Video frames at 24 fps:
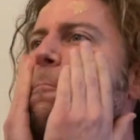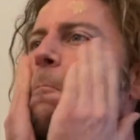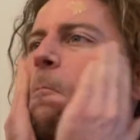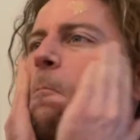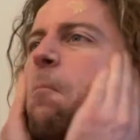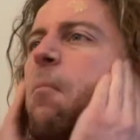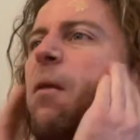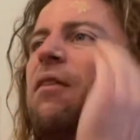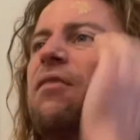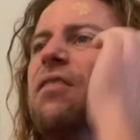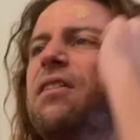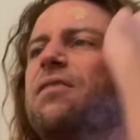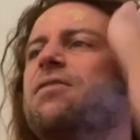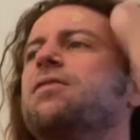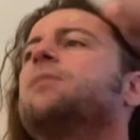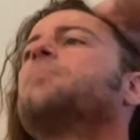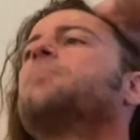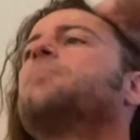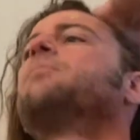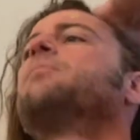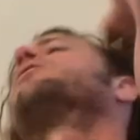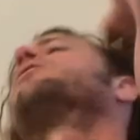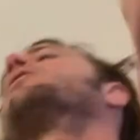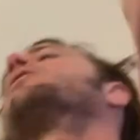I've definitely
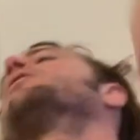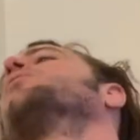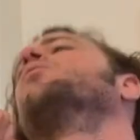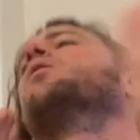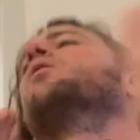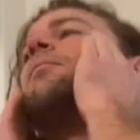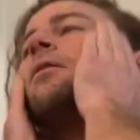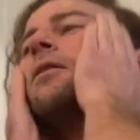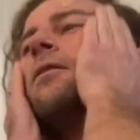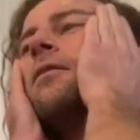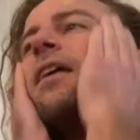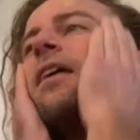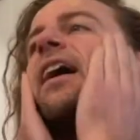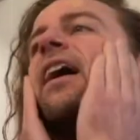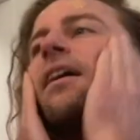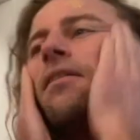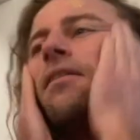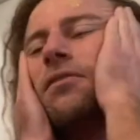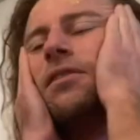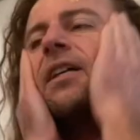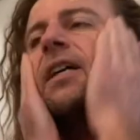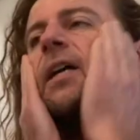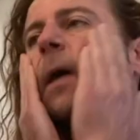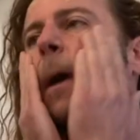been around women that have
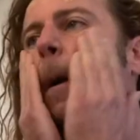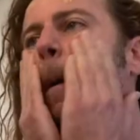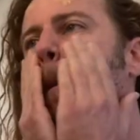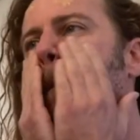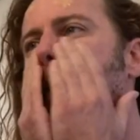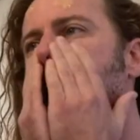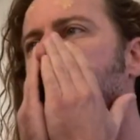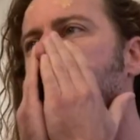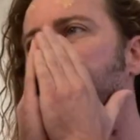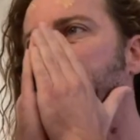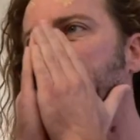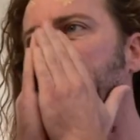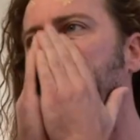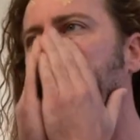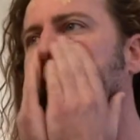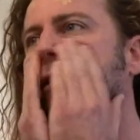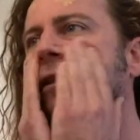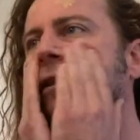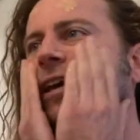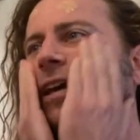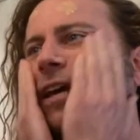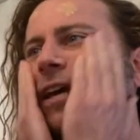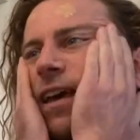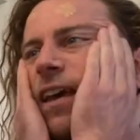I'm
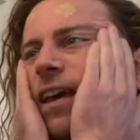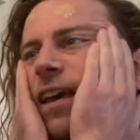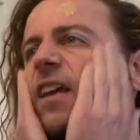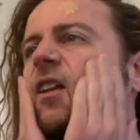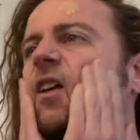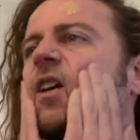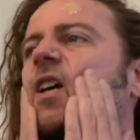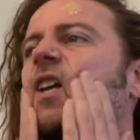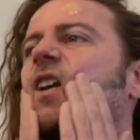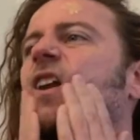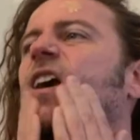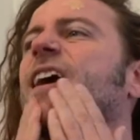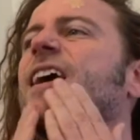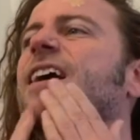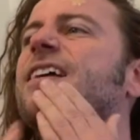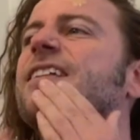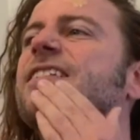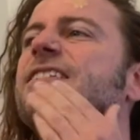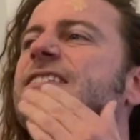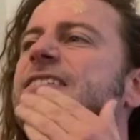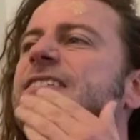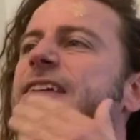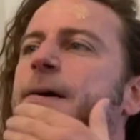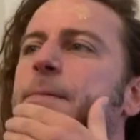like in like an
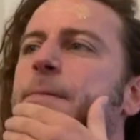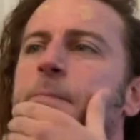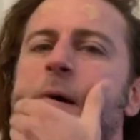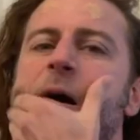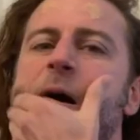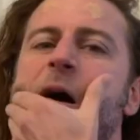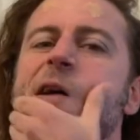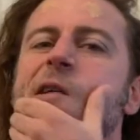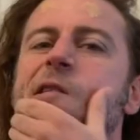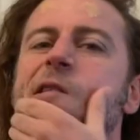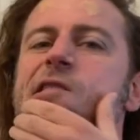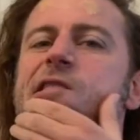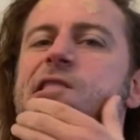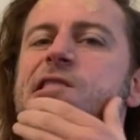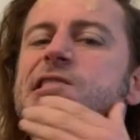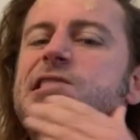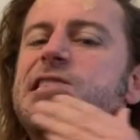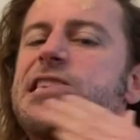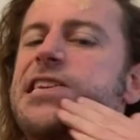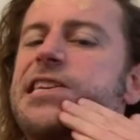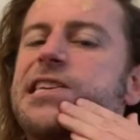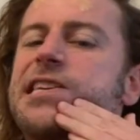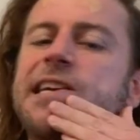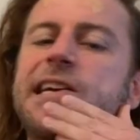8-step
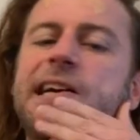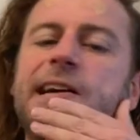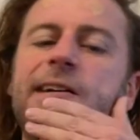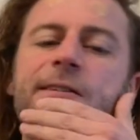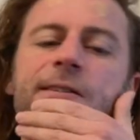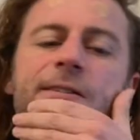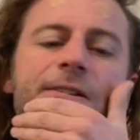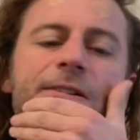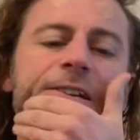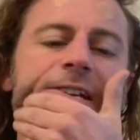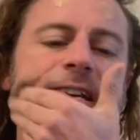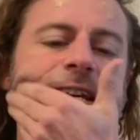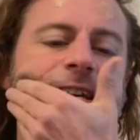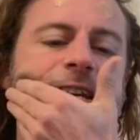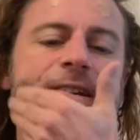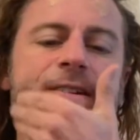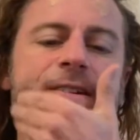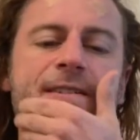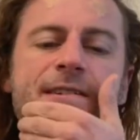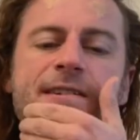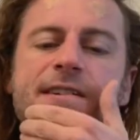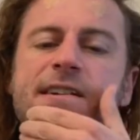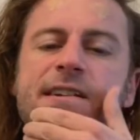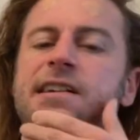skincare routine.
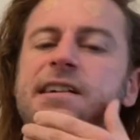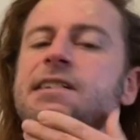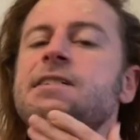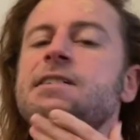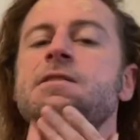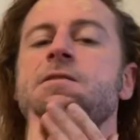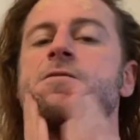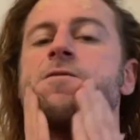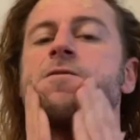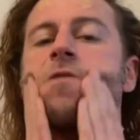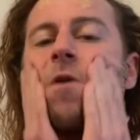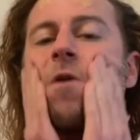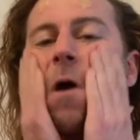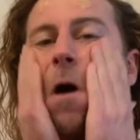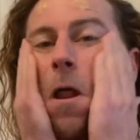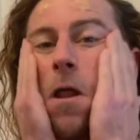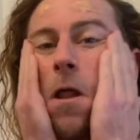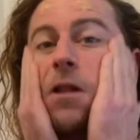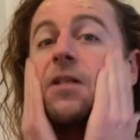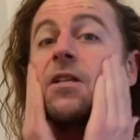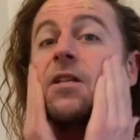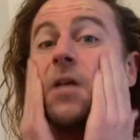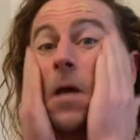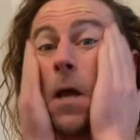And
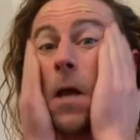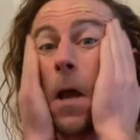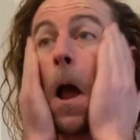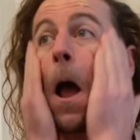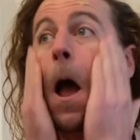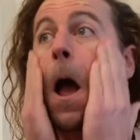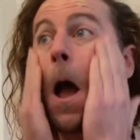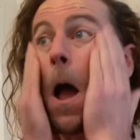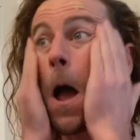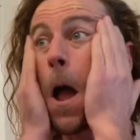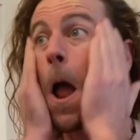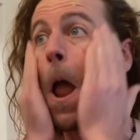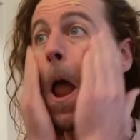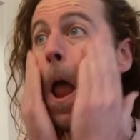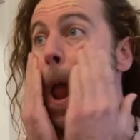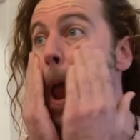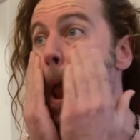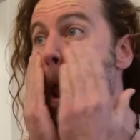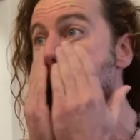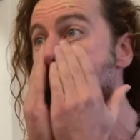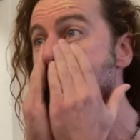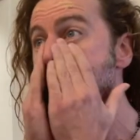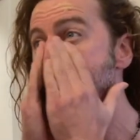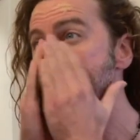it's like,
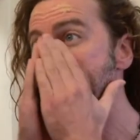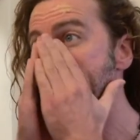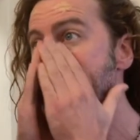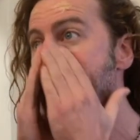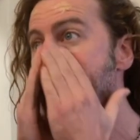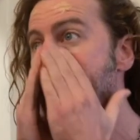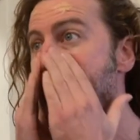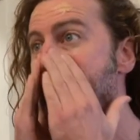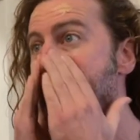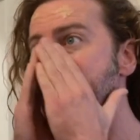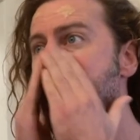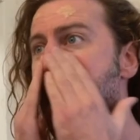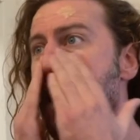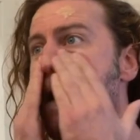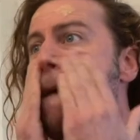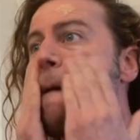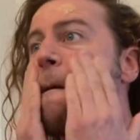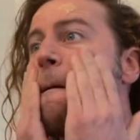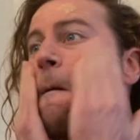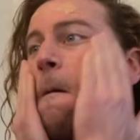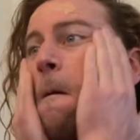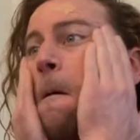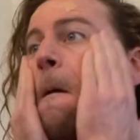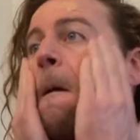I
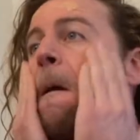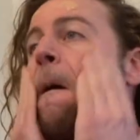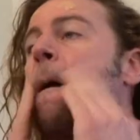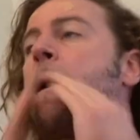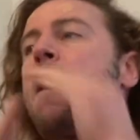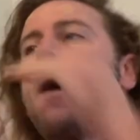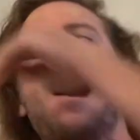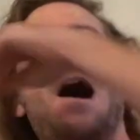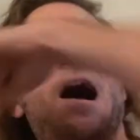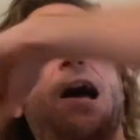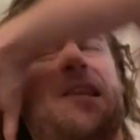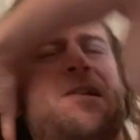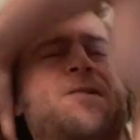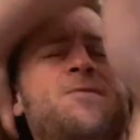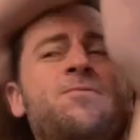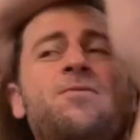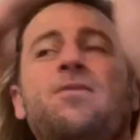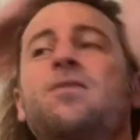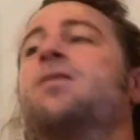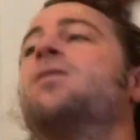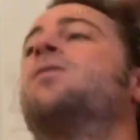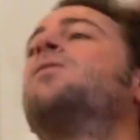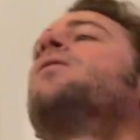don't know